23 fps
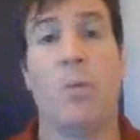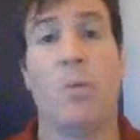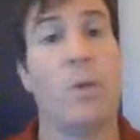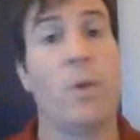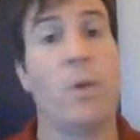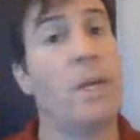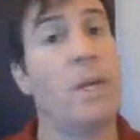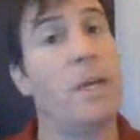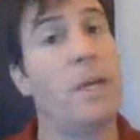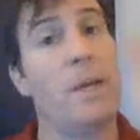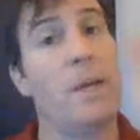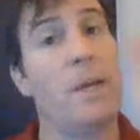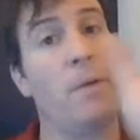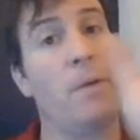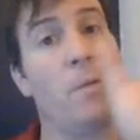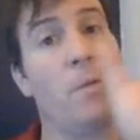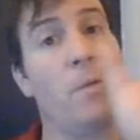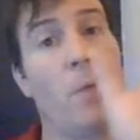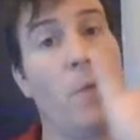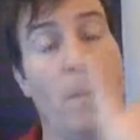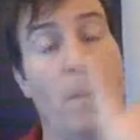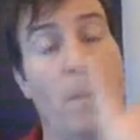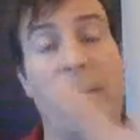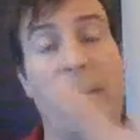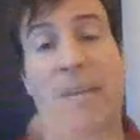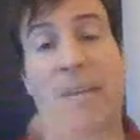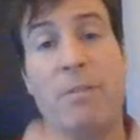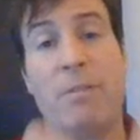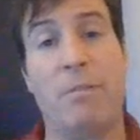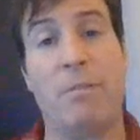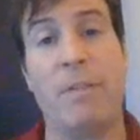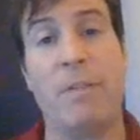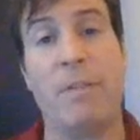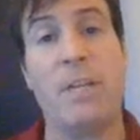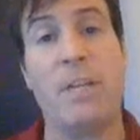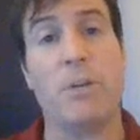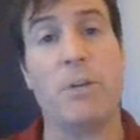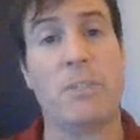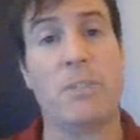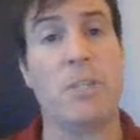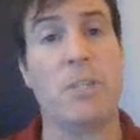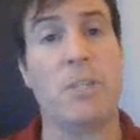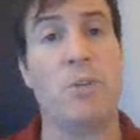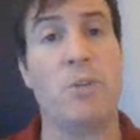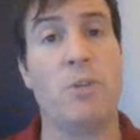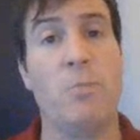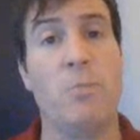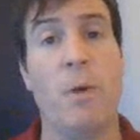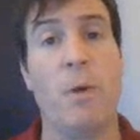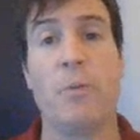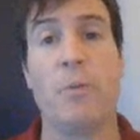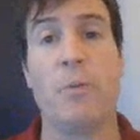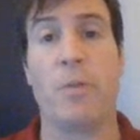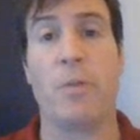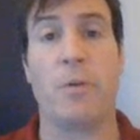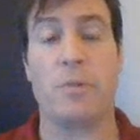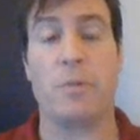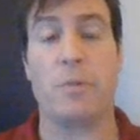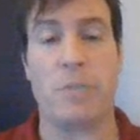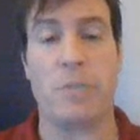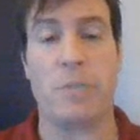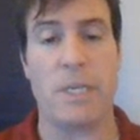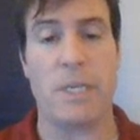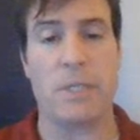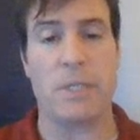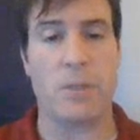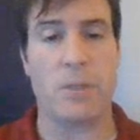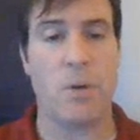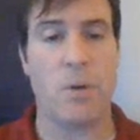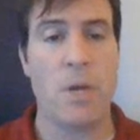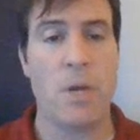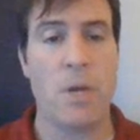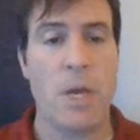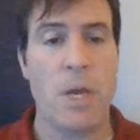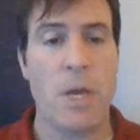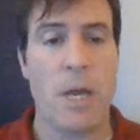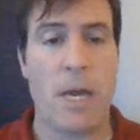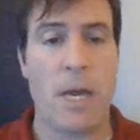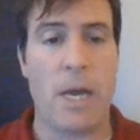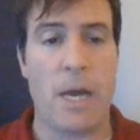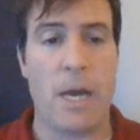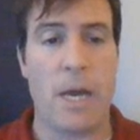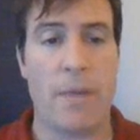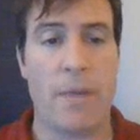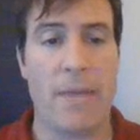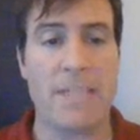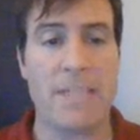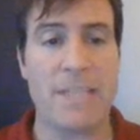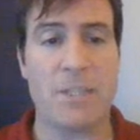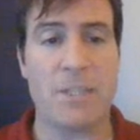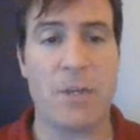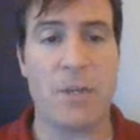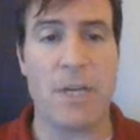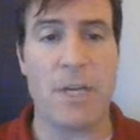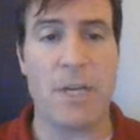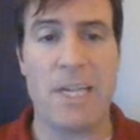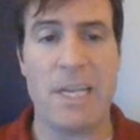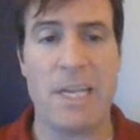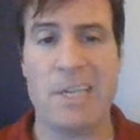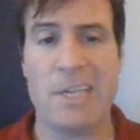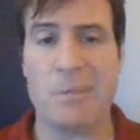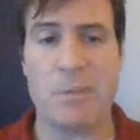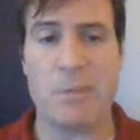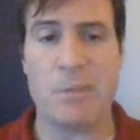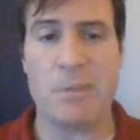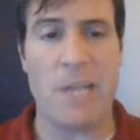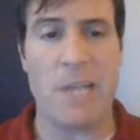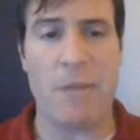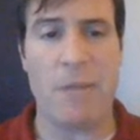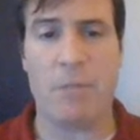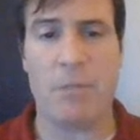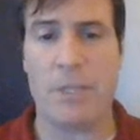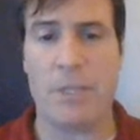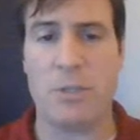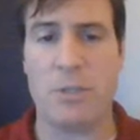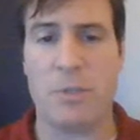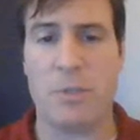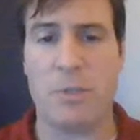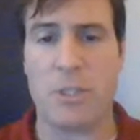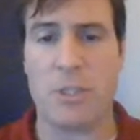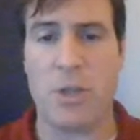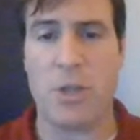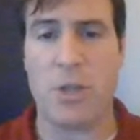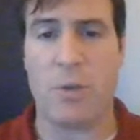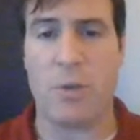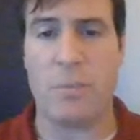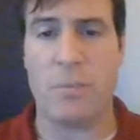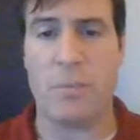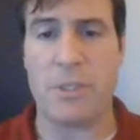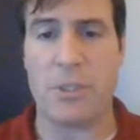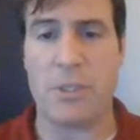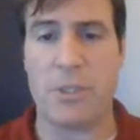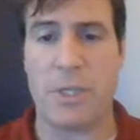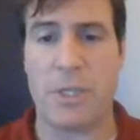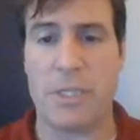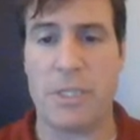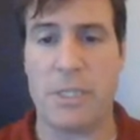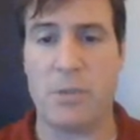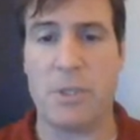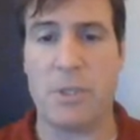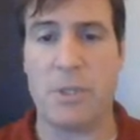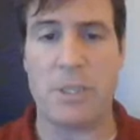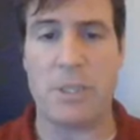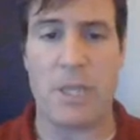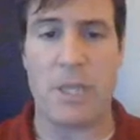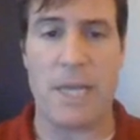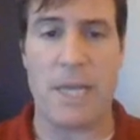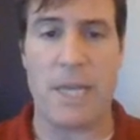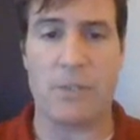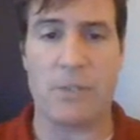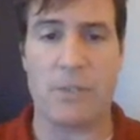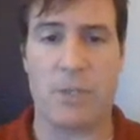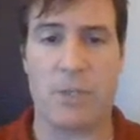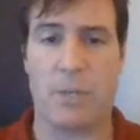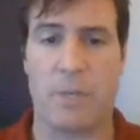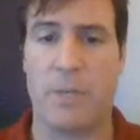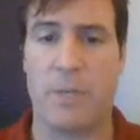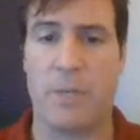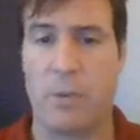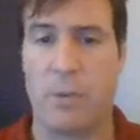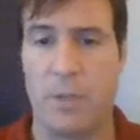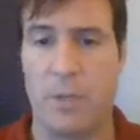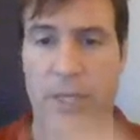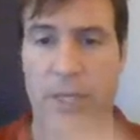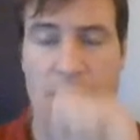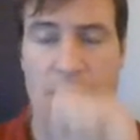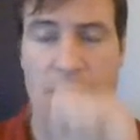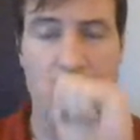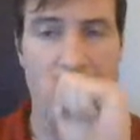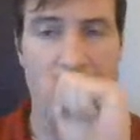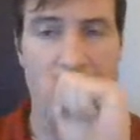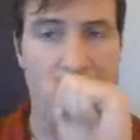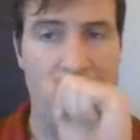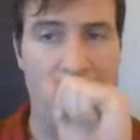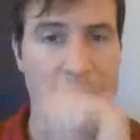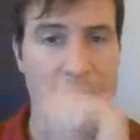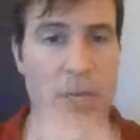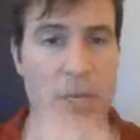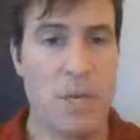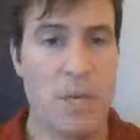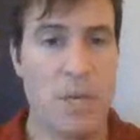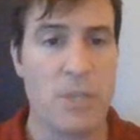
We're gonna I'm going to give you videos to do both of those things. So uh, that's good. it's not really too much code. Mr. Kizuka's class, you're going to be doing these three things.